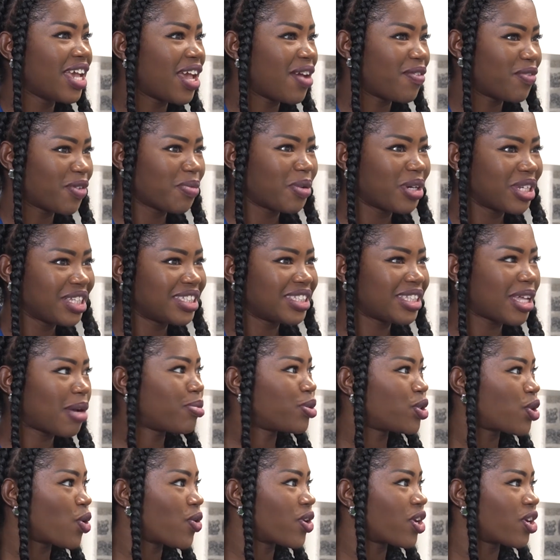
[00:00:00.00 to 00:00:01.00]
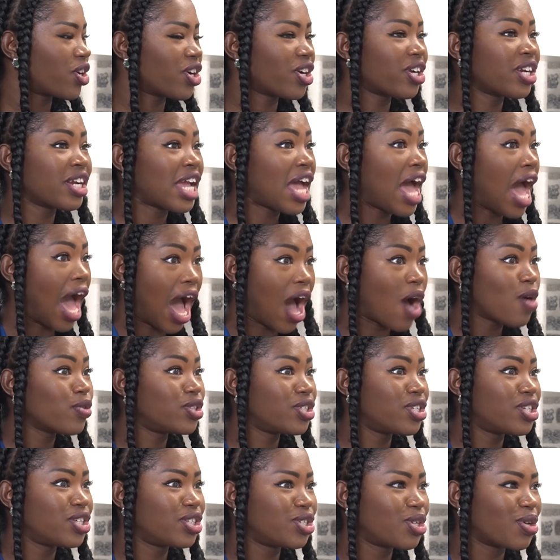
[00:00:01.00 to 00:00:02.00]
everybody stop showing her.
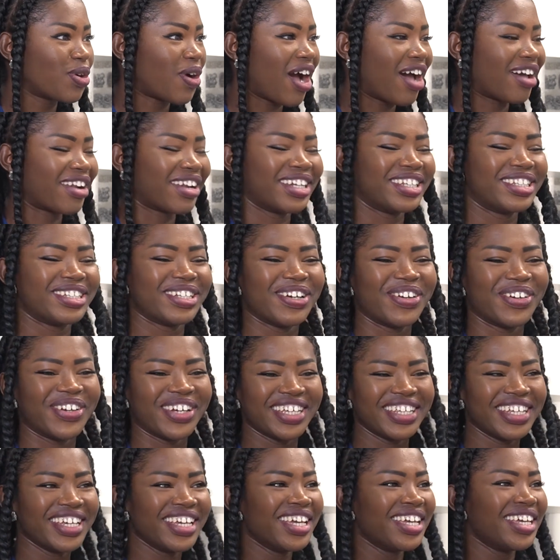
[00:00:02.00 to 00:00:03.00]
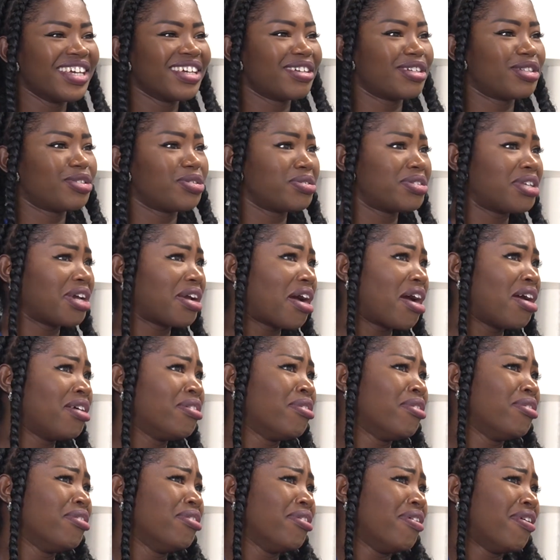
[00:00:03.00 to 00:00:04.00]
I'll teach you how to do it. Because she was like, I
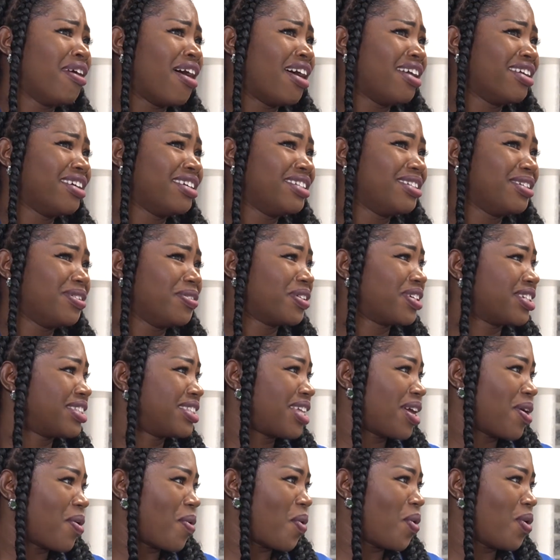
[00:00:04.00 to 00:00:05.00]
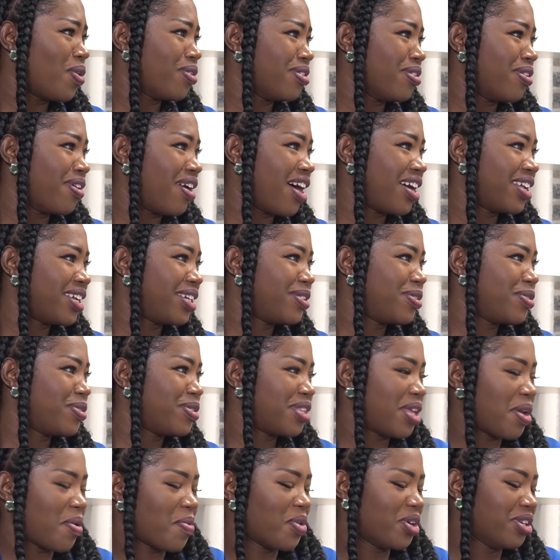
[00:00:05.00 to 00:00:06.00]
don't know how to do it. Because they all know how to do
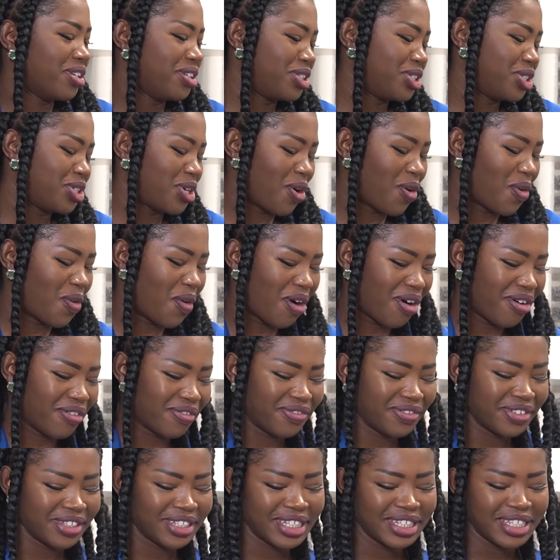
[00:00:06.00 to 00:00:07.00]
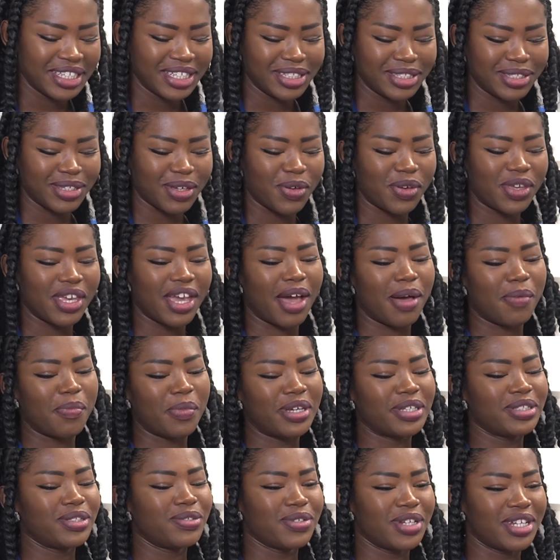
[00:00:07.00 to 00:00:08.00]
it. They want to show off. So yeah,
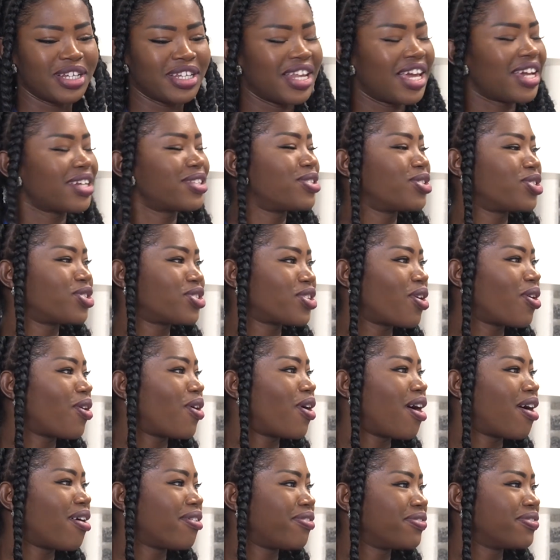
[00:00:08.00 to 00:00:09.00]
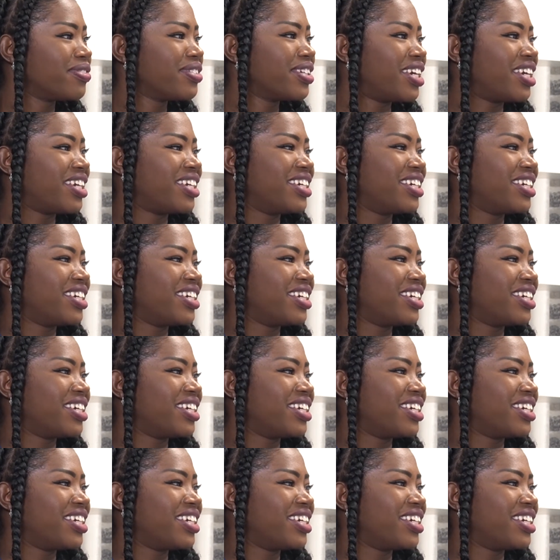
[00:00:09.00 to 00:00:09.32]
my students like to show off.